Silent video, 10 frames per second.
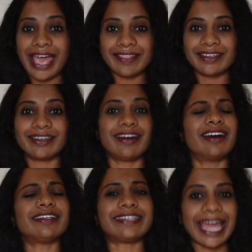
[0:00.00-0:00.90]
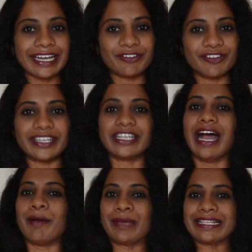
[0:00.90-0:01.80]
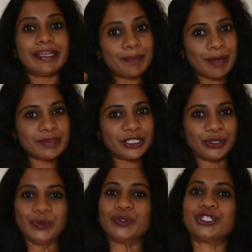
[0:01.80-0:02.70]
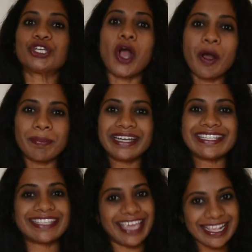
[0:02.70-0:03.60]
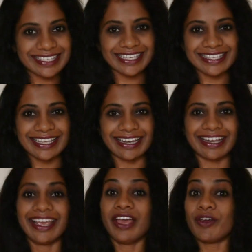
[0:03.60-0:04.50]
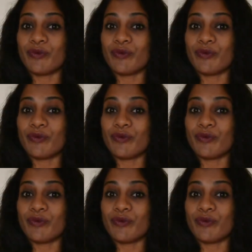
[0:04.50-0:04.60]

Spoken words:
rather a tight fit garment. Tip number 2, shop at sale season.